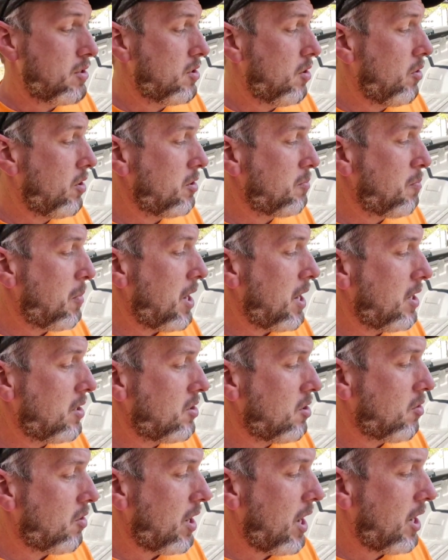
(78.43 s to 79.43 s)
So this
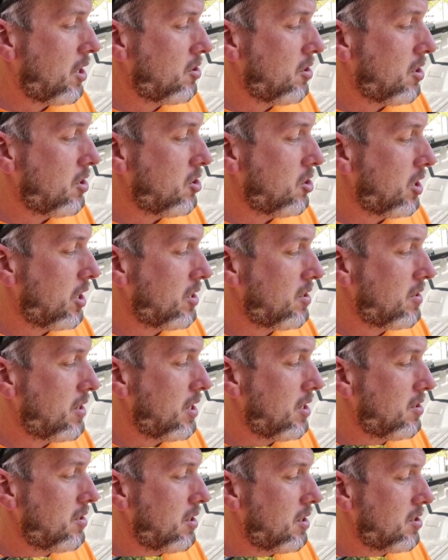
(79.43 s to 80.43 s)
base, you can actually adjust
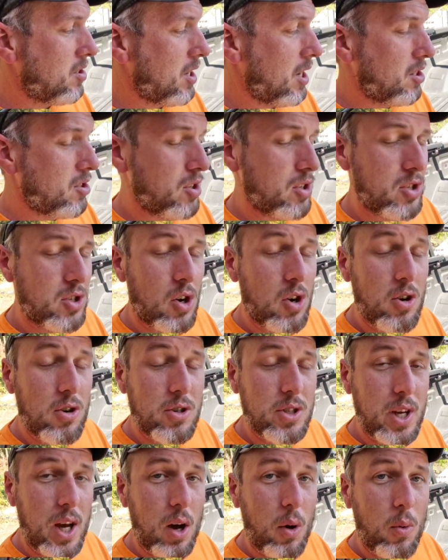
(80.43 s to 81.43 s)
this. This actually
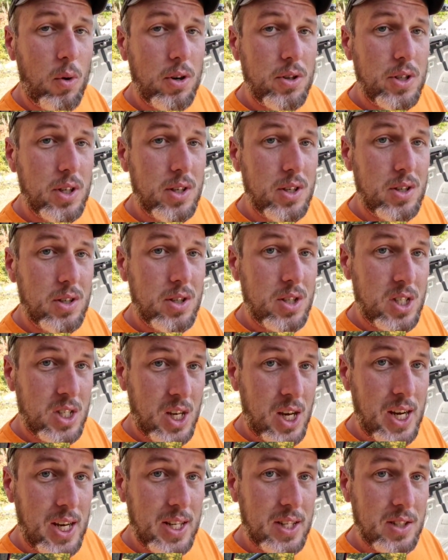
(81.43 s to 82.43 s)
turns outwards and
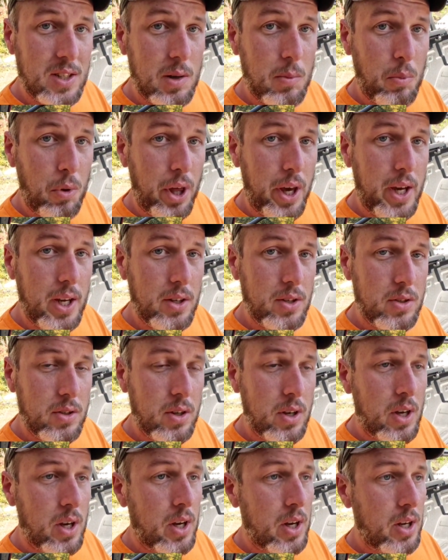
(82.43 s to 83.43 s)
tightens in place
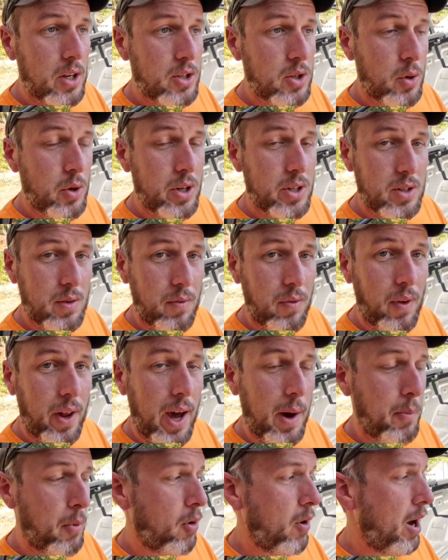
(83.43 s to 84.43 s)
so it doesn't
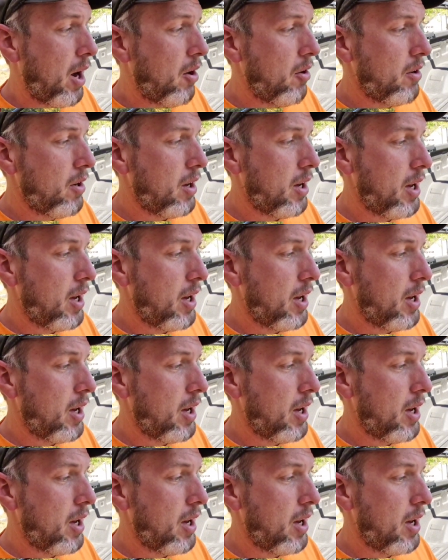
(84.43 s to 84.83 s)
flop around.